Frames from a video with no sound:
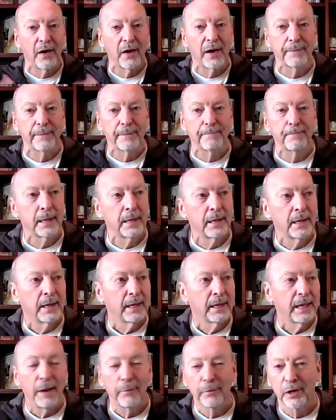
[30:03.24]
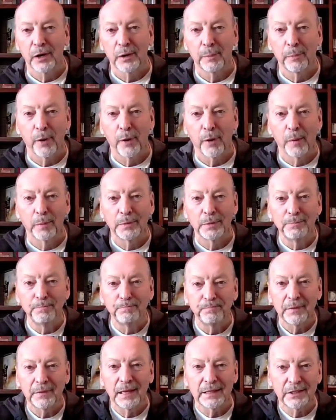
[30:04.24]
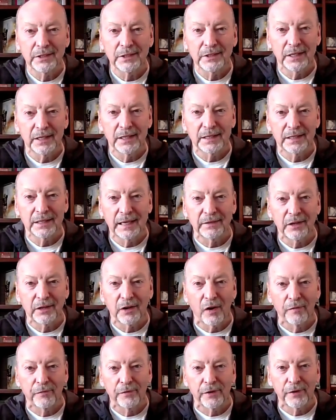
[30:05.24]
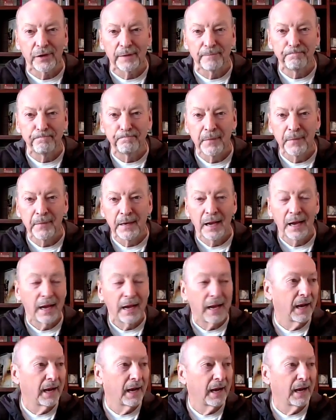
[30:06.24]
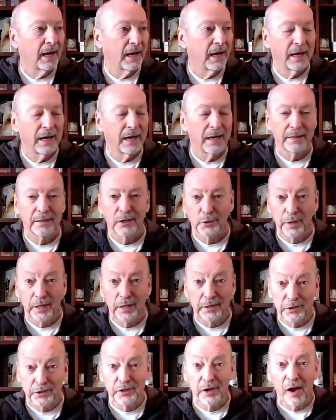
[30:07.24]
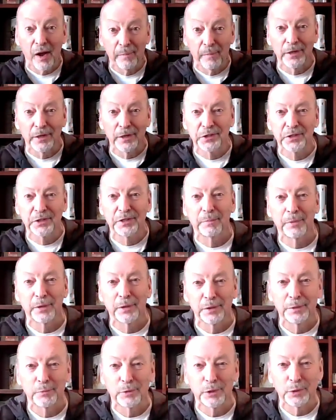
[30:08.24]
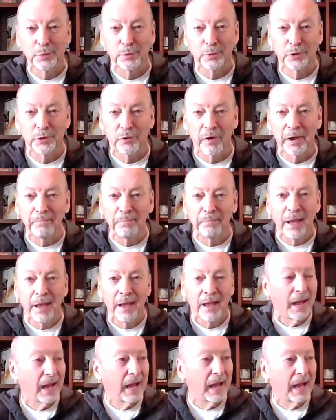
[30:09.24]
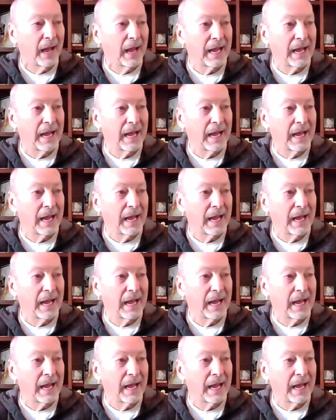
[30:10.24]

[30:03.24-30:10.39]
and say, all right, yeah, we got a problem. Let's get the coffee in, because we had a Starbucks in the building, which was great.